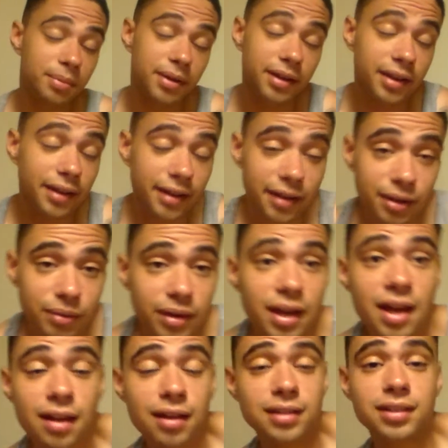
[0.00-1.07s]
But yeah, anyway,
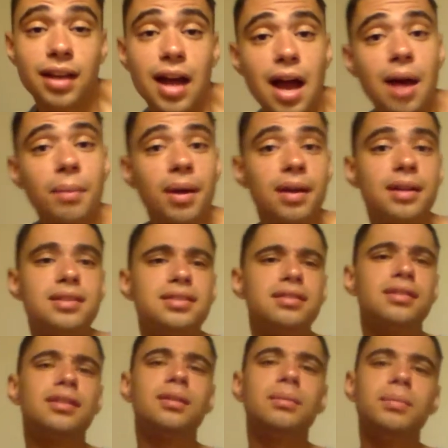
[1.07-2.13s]
like I said, I'm not
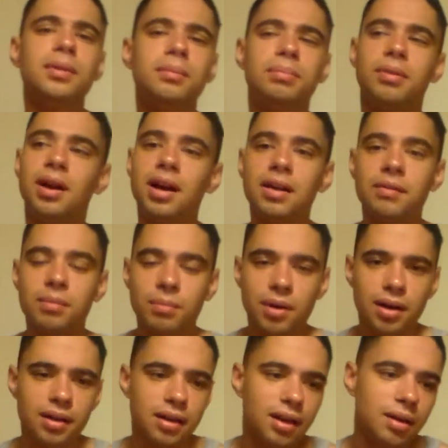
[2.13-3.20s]
necessarily going to be probably even
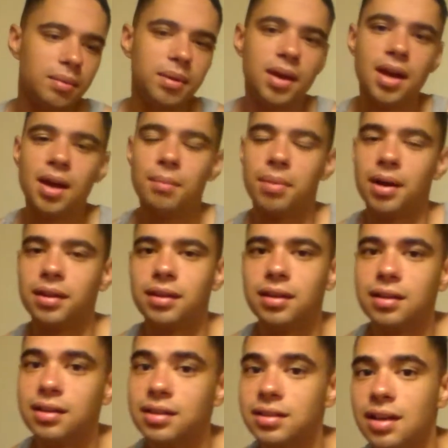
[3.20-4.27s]
buy the game, but I
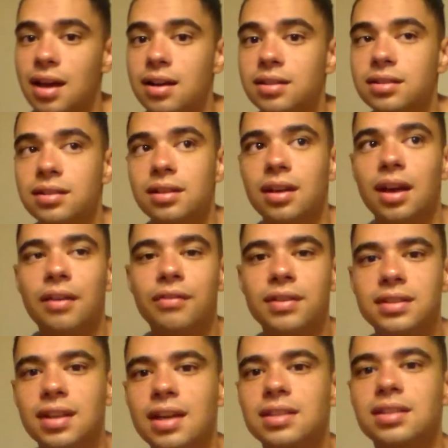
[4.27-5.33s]
think it is honestly a
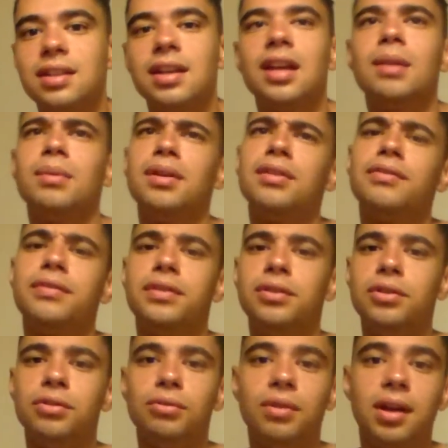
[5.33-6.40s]
fantastic game if
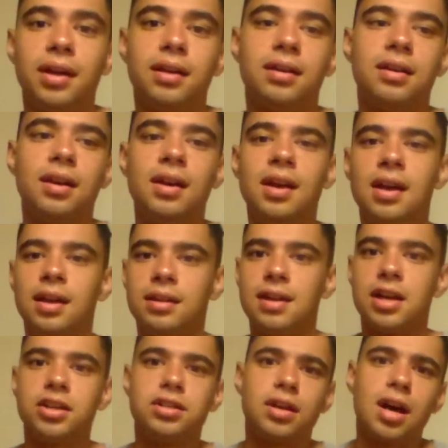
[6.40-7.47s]
you do like
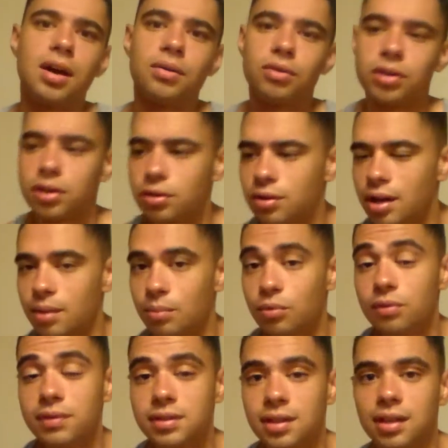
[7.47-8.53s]
that genre or you do like
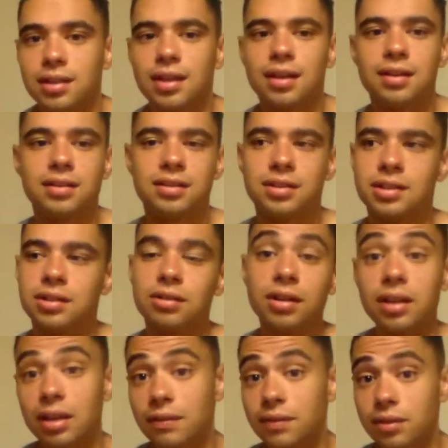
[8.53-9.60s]
movies like that, because it's
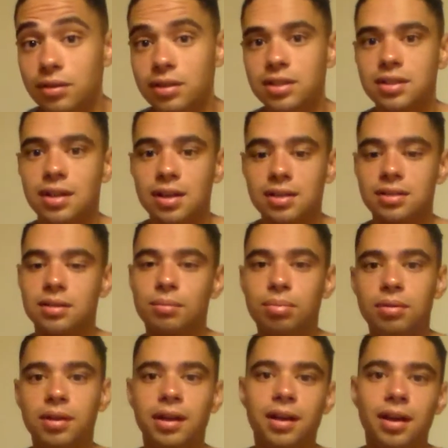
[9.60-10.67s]
really giving you a chance to
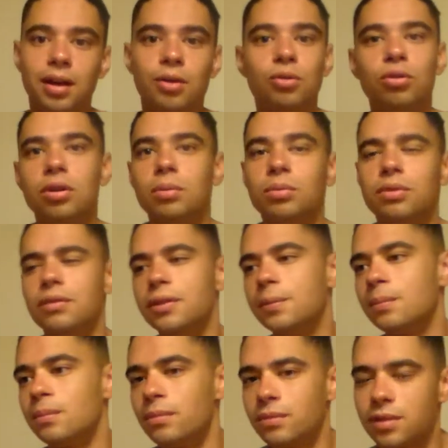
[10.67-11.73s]
play a horror movie.
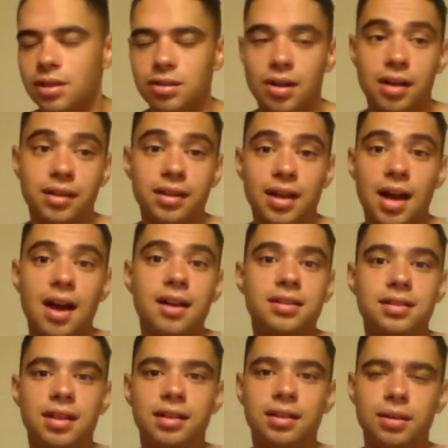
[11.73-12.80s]
So I think
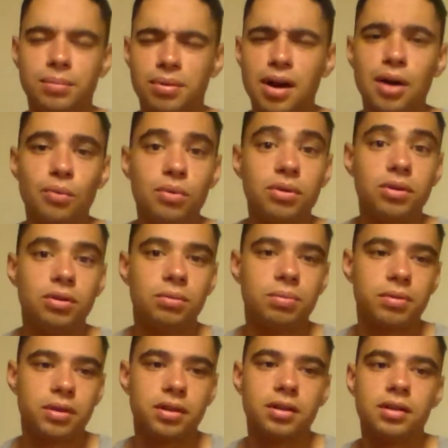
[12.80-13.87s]
honestly, I think it probably would do
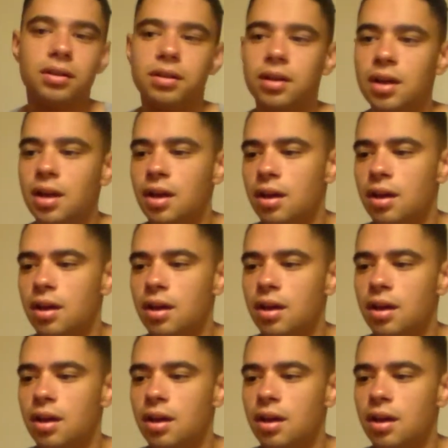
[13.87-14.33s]
pretty good,